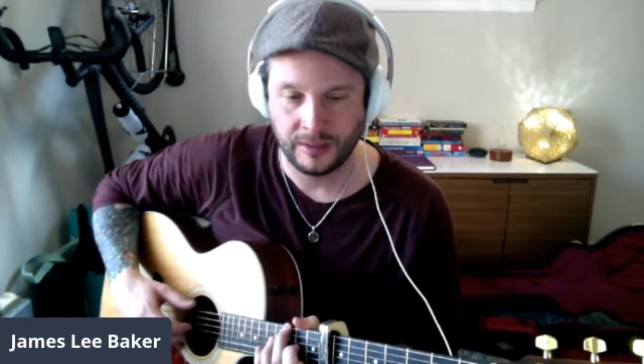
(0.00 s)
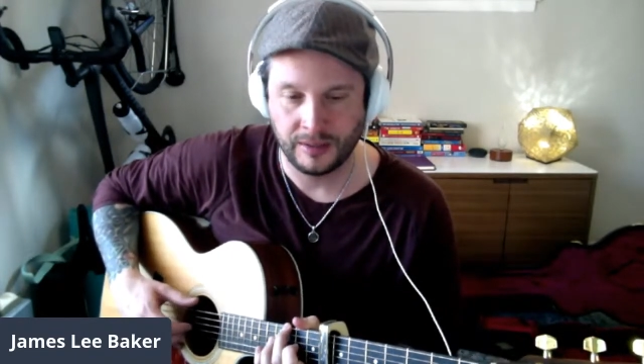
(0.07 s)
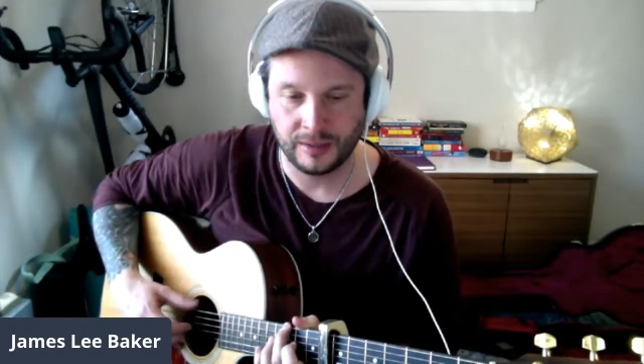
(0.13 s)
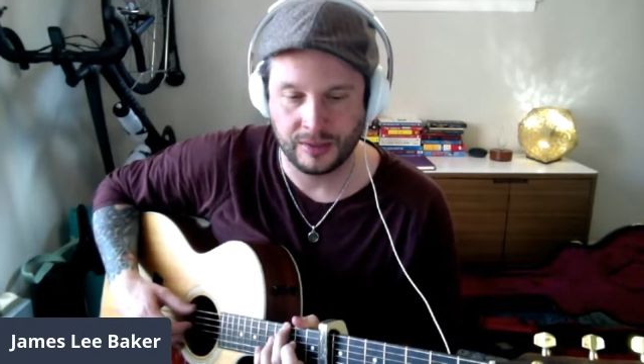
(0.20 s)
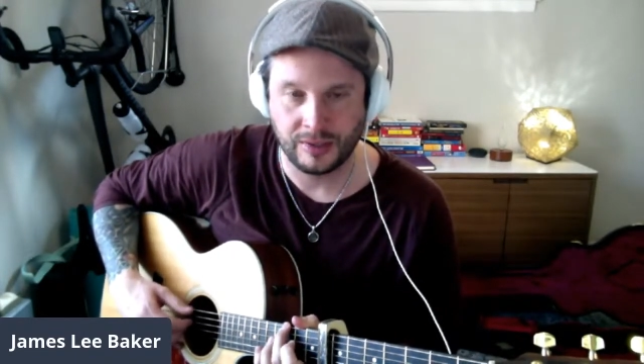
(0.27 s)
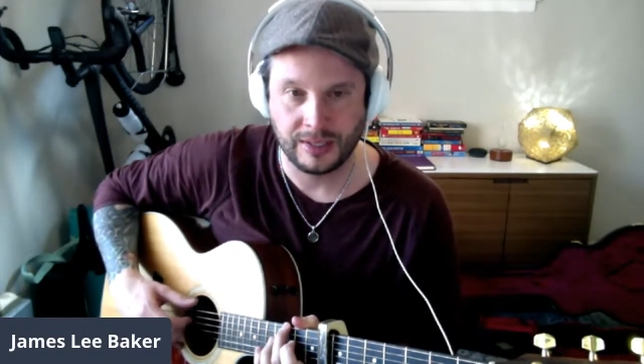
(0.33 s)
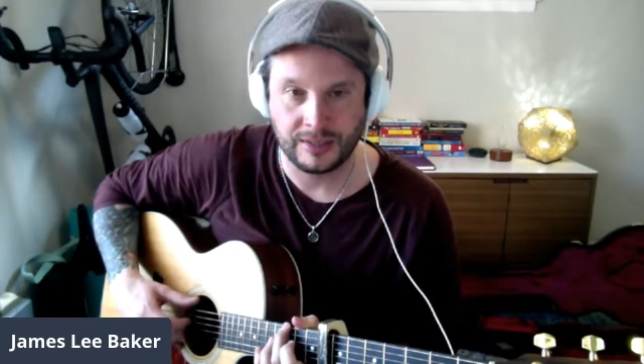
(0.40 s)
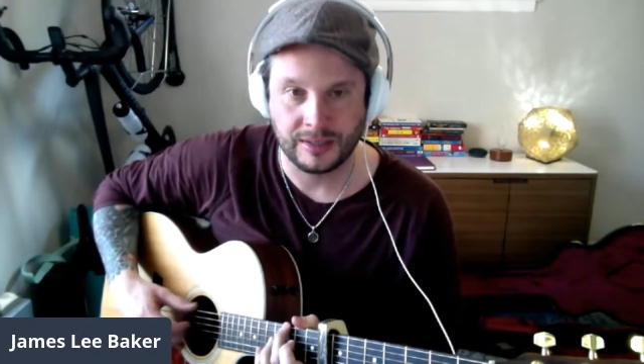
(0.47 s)
the
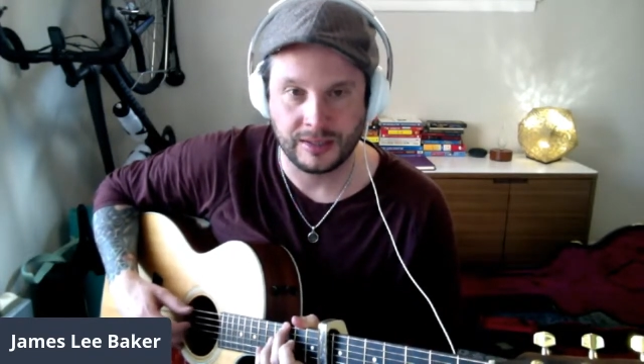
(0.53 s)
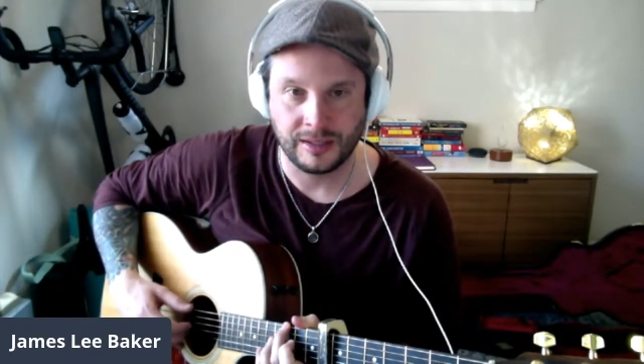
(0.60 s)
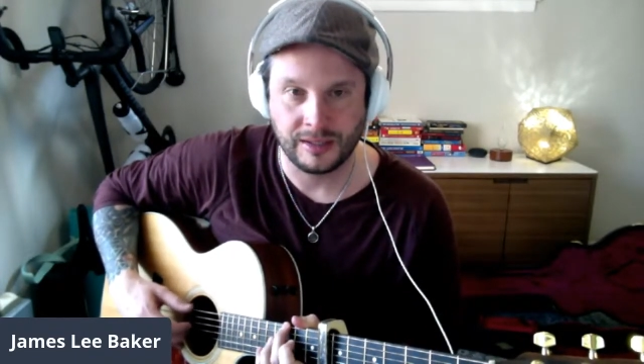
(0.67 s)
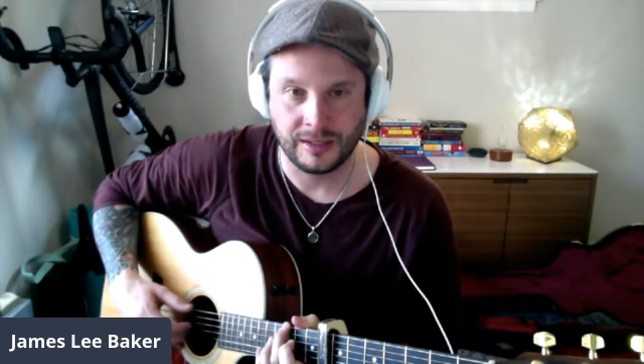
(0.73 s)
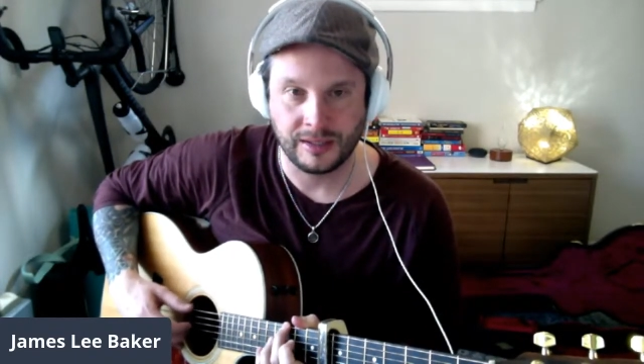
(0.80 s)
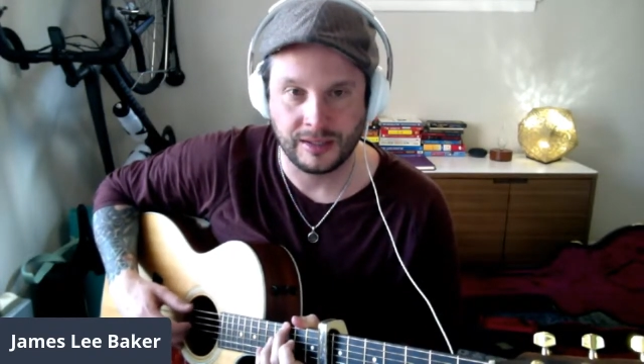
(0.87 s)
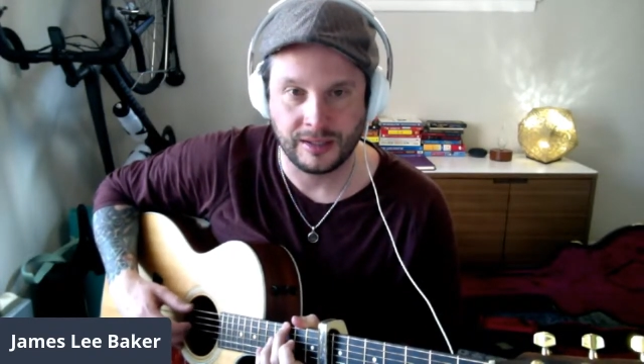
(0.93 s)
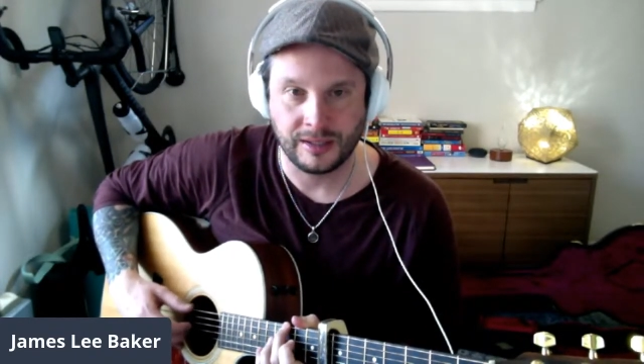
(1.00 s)

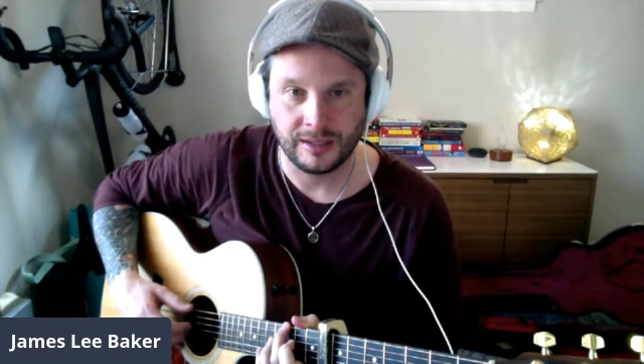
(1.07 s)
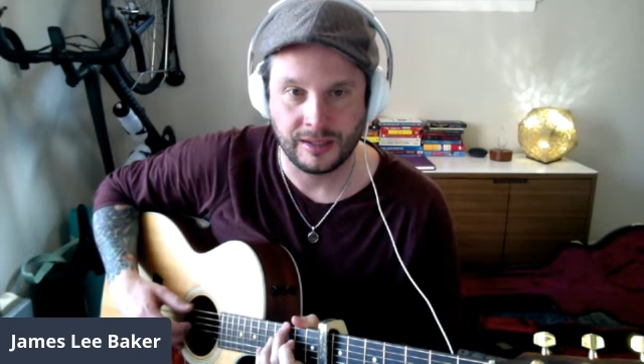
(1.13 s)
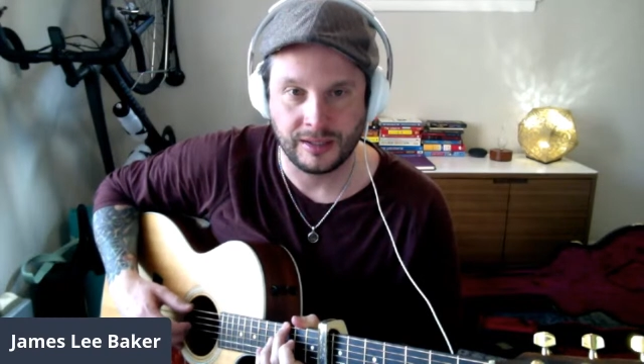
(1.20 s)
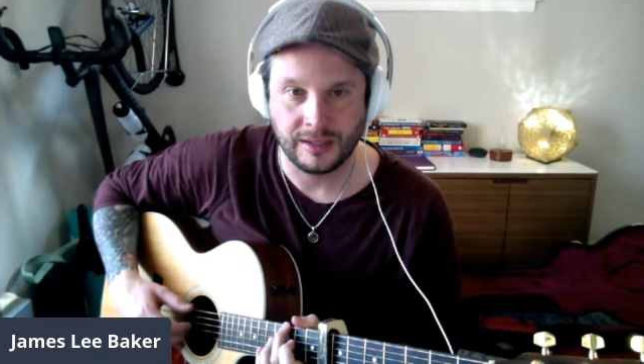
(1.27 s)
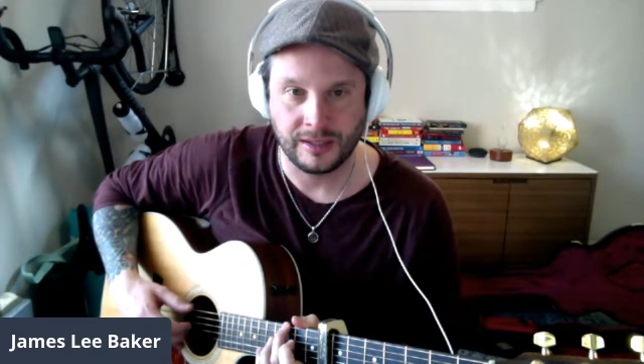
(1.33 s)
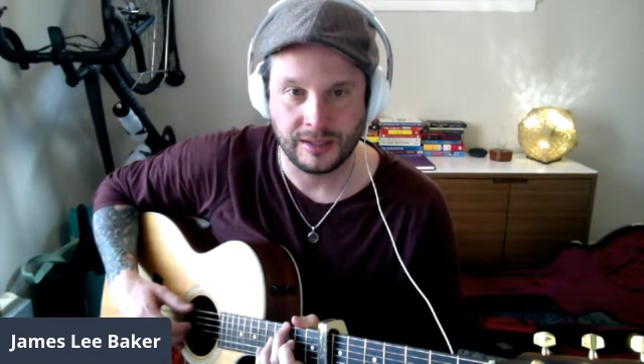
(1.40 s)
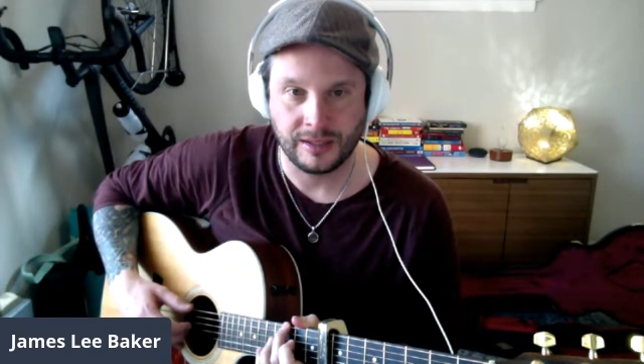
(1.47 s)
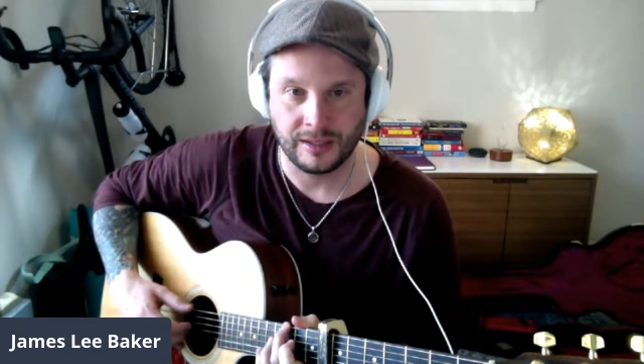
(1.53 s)
transcendental
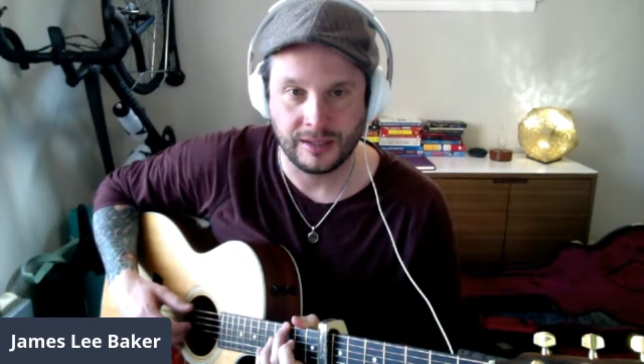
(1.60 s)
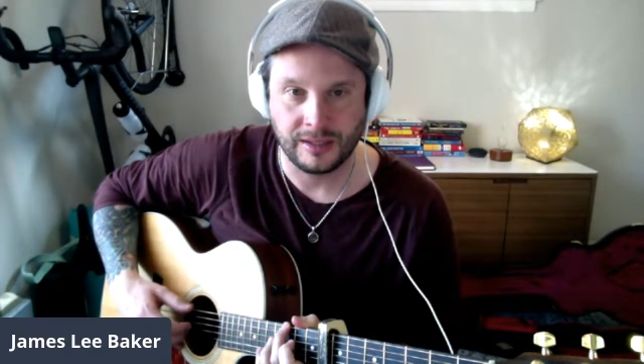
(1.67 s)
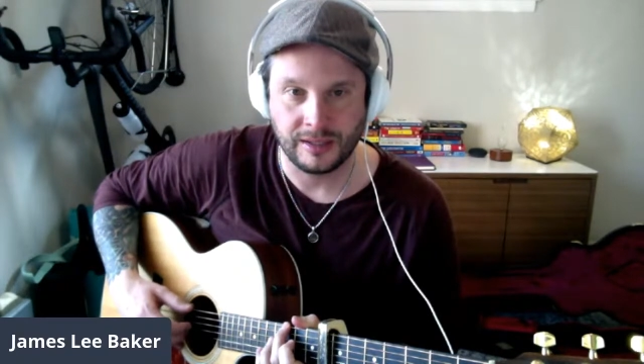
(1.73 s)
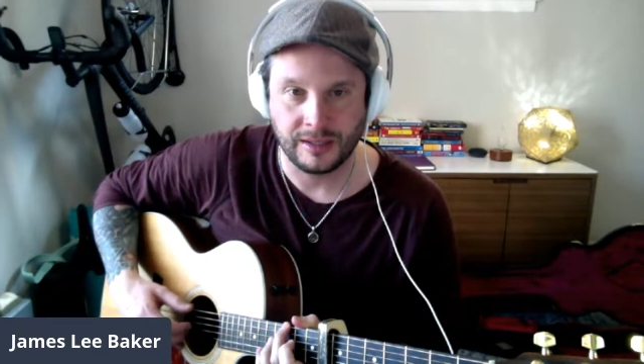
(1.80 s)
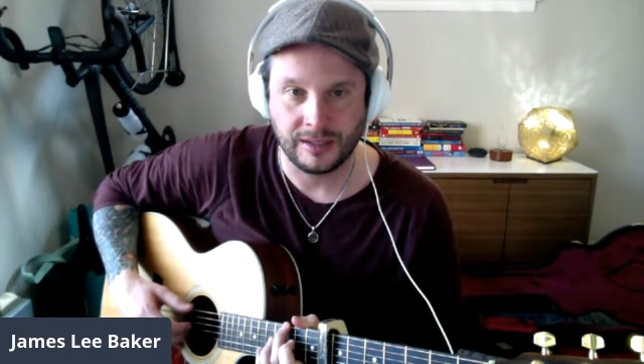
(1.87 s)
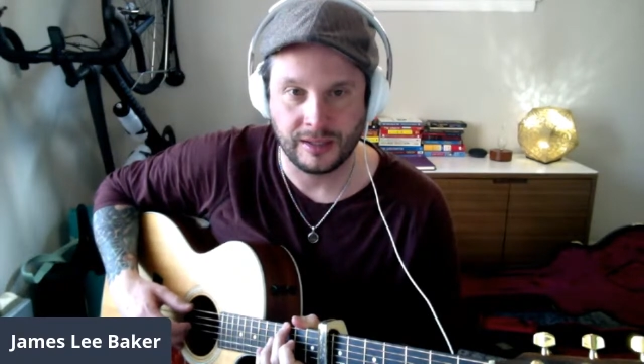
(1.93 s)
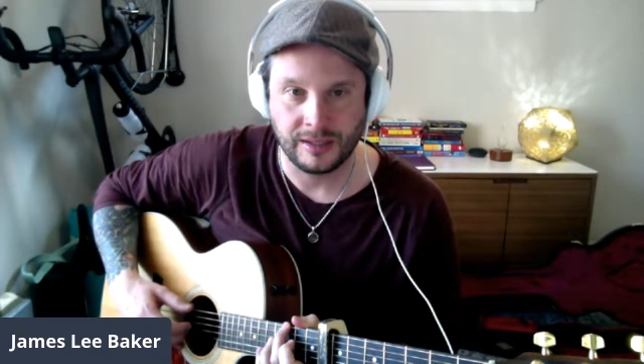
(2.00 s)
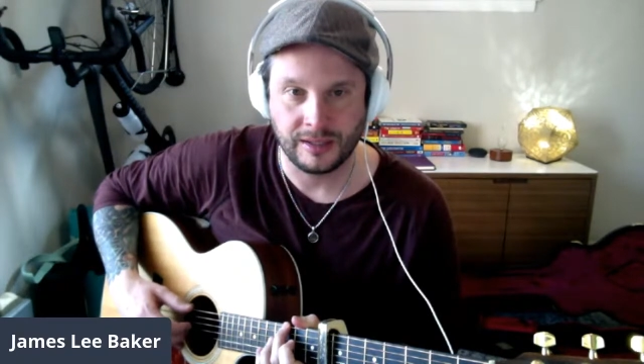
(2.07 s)
notion that
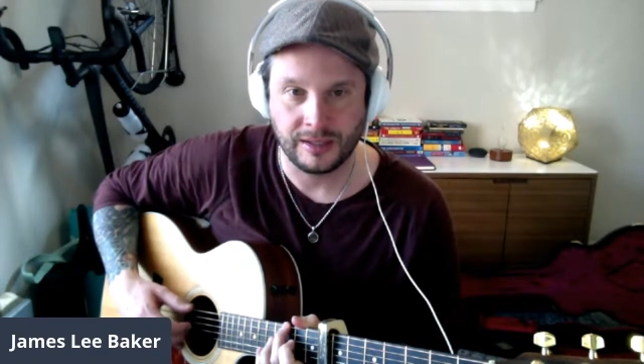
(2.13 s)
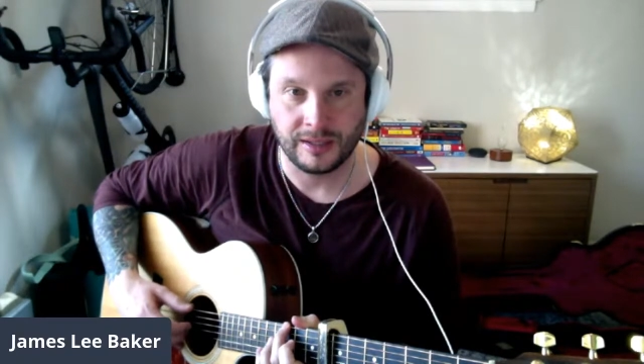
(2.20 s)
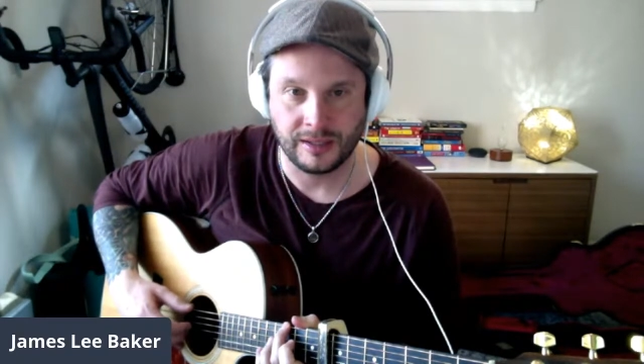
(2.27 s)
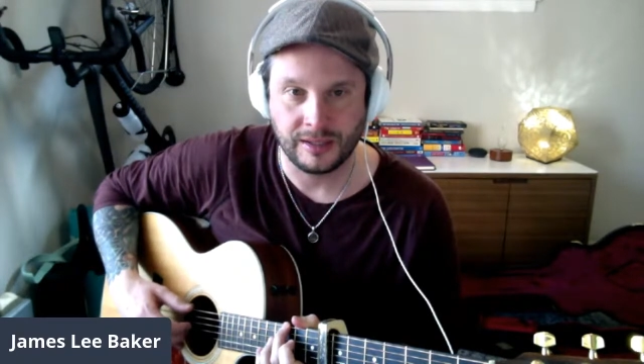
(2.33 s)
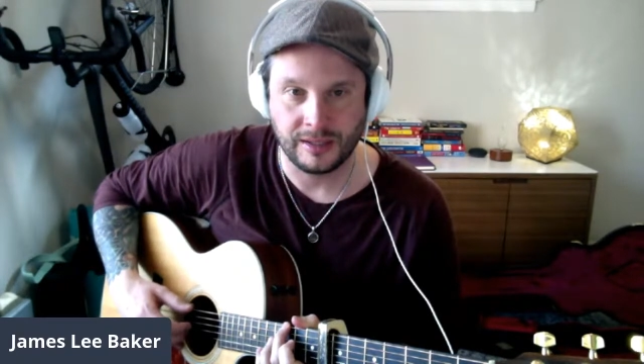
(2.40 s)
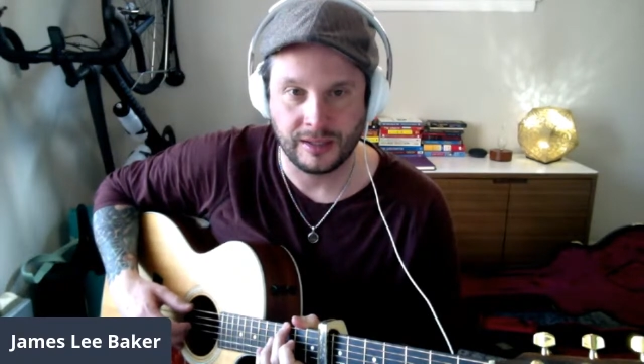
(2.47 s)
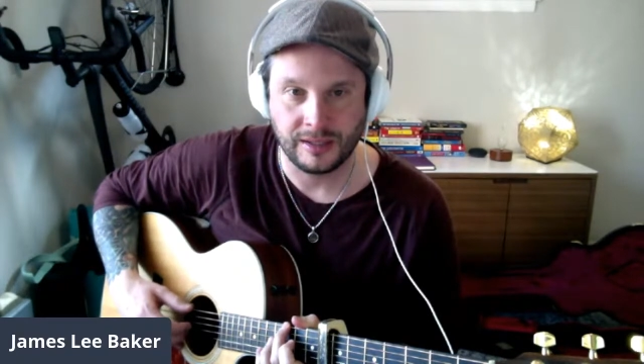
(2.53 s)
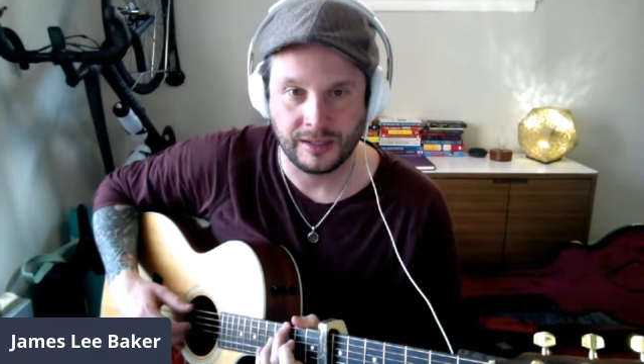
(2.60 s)
God is in
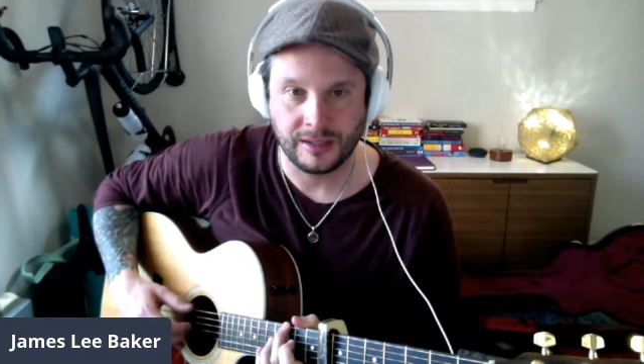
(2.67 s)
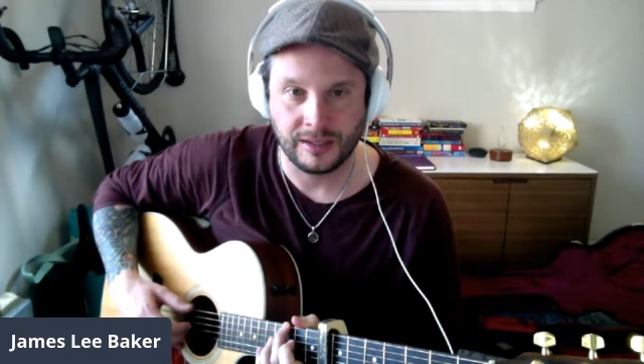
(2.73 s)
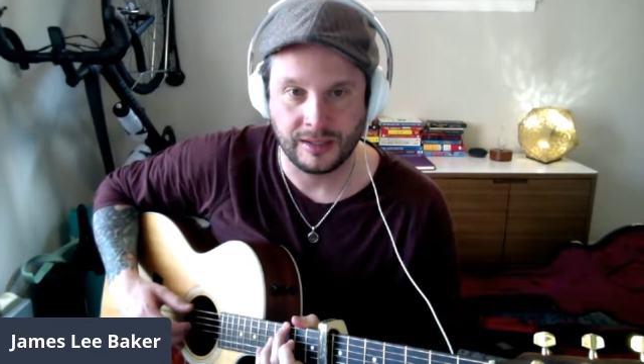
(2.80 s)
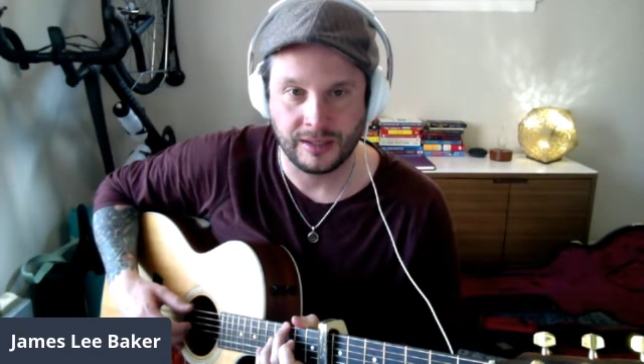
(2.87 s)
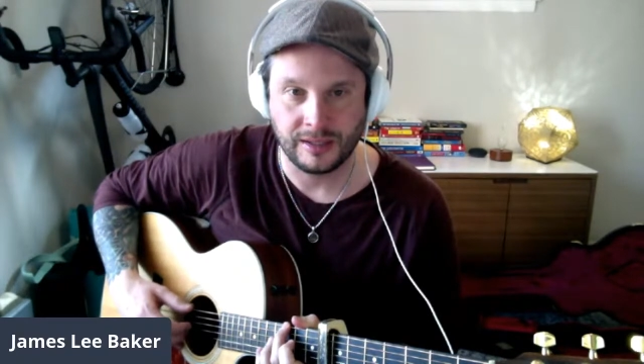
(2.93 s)
everything,